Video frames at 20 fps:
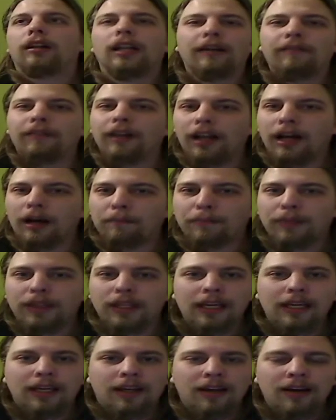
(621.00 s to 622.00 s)
level up
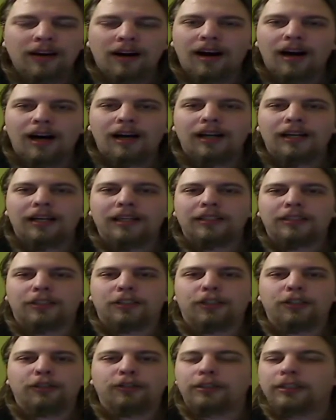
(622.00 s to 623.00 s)
the
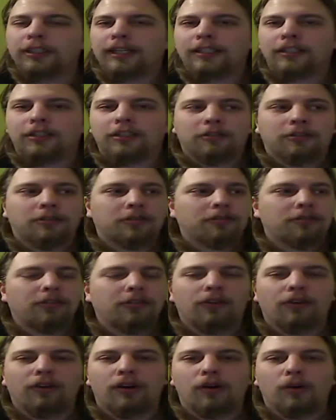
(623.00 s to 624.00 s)
guys you just,
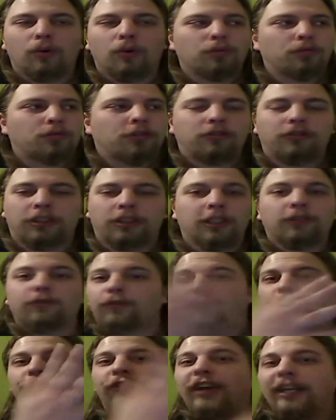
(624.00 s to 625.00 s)
you know, just
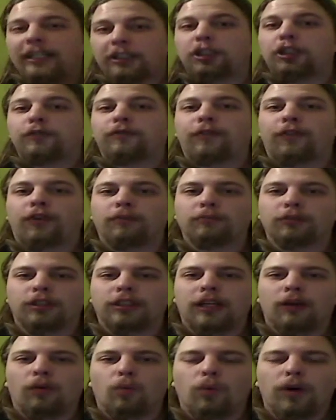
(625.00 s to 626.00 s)
fetched from
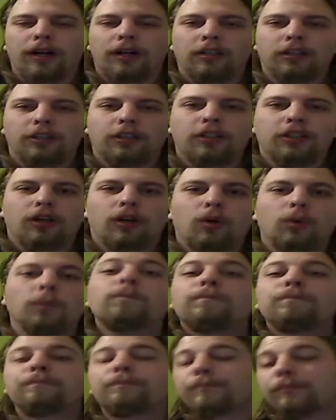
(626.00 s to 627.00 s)
somewhere.
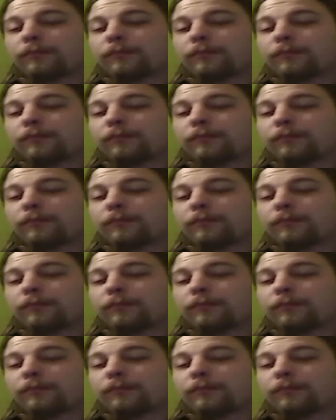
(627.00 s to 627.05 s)
So